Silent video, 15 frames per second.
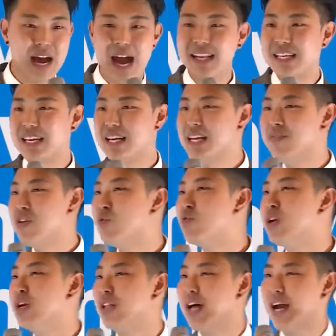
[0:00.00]
I didn't even
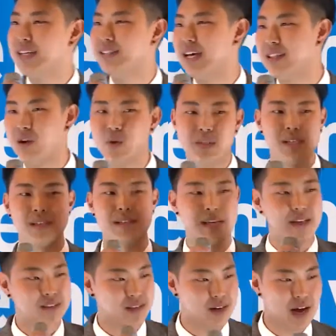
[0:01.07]
realize that there was a
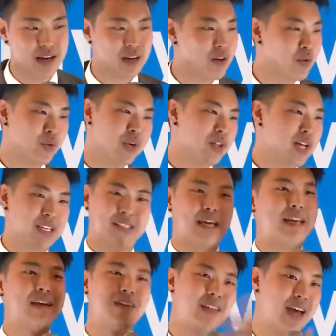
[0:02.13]
center. I didn't realize
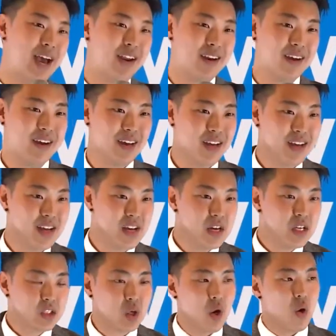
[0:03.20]
any of that.
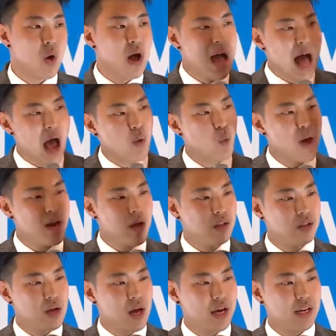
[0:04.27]
So I went
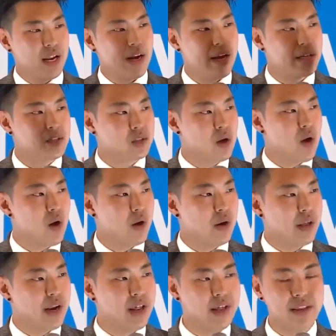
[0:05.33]
online and I saw,
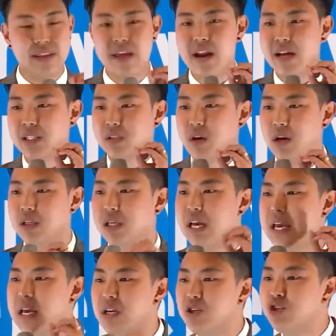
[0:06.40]
and then I started
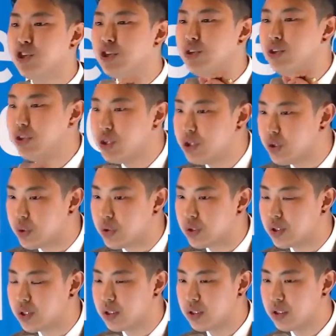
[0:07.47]
to
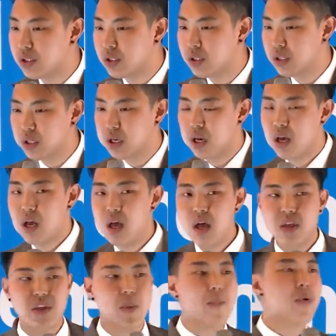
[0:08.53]
introduce
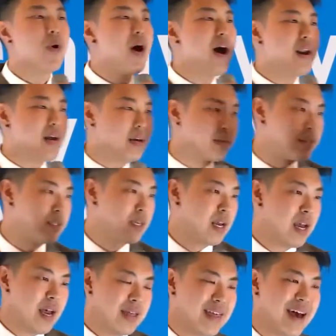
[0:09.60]
the products
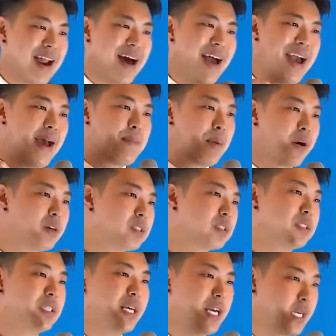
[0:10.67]
that I had
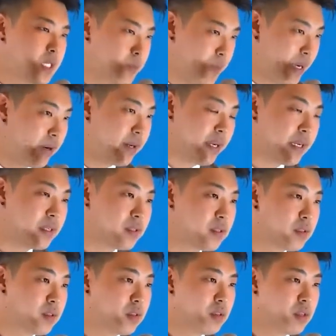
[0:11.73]
personally
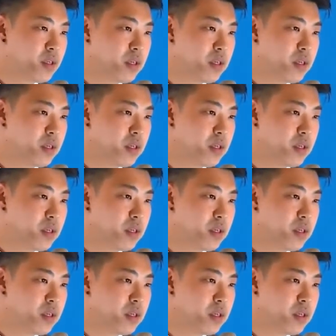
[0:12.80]
experienced